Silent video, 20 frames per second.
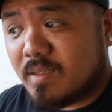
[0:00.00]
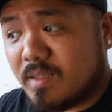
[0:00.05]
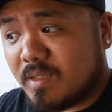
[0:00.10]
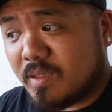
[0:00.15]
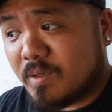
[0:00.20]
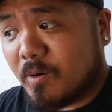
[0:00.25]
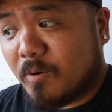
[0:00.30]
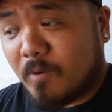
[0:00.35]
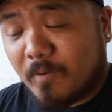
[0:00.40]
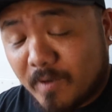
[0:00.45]

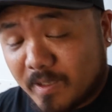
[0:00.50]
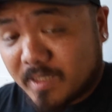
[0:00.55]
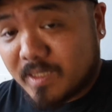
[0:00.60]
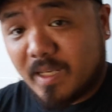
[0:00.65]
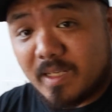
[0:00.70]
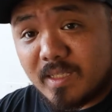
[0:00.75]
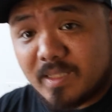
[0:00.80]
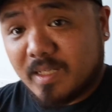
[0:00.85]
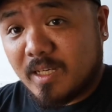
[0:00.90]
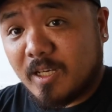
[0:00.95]
He always
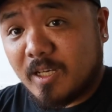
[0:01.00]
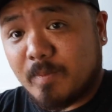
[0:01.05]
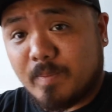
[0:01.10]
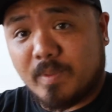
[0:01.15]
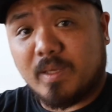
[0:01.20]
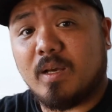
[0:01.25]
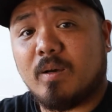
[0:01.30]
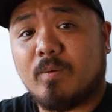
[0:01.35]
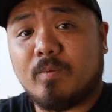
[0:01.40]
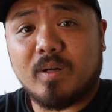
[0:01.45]
likes to help
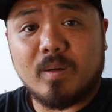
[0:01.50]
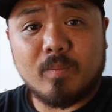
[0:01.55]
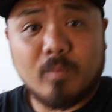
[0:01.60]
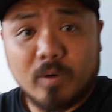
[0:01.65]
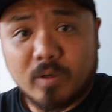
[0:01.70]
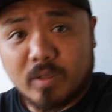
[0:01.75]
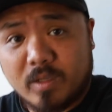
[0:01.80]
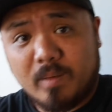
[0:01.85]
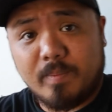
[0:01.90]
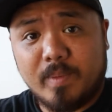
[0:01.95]
me out when I'm
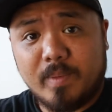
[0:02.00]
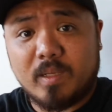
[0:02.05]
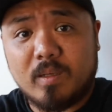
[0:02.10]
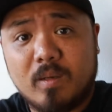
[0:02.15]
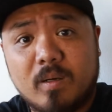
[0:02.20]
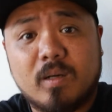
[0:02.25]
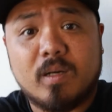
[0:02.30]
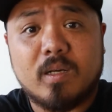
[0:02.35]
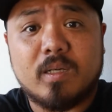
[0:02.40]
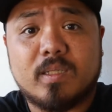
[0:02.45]
working on my
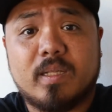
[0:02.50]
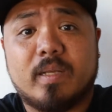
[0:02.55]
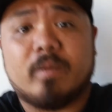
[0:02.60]
cars.